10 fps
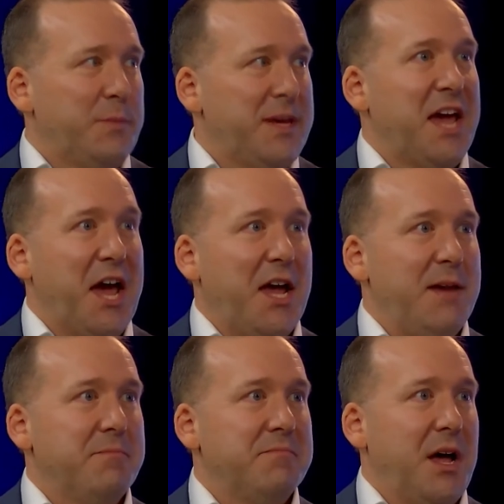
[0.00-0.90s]

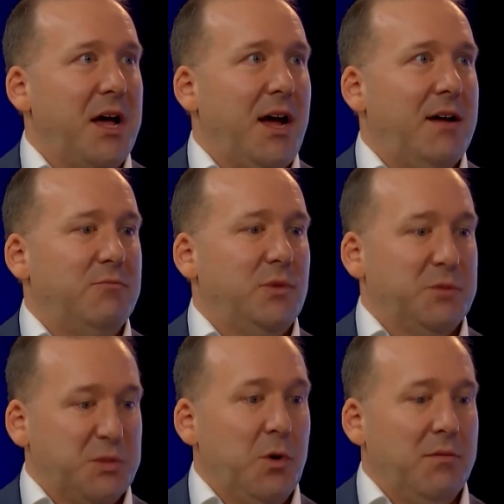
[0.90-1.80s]
became
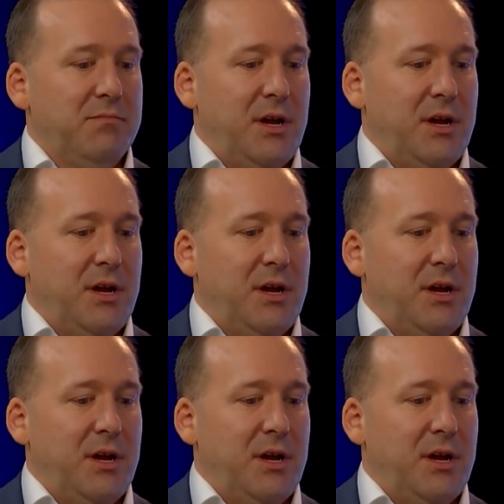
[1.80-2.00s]
much more